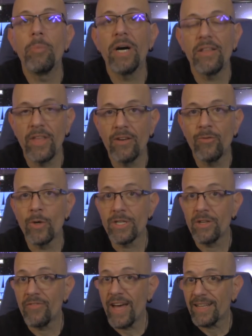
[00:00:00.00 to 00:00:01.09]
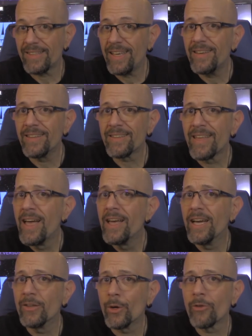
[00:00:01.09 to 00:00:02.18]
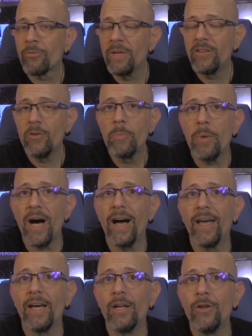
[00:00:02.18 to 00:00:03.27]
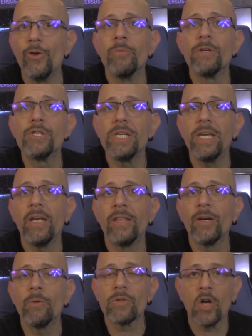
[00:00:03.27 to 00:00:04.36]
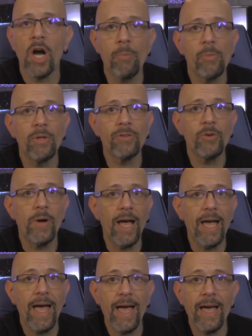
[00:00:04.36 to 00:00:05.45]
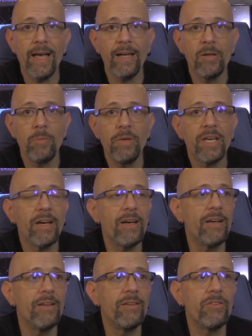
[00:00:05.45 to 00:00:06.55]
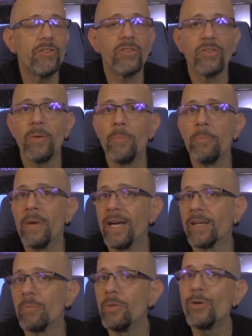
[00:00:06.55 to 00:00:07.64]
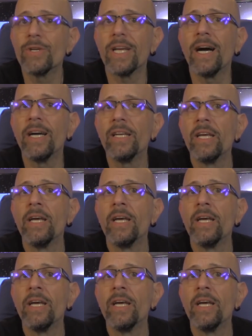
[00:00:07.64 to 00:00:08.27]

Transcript: But the unfortunate fact is, in order for me to buy a new machine that was comparable to what I had because my computer died,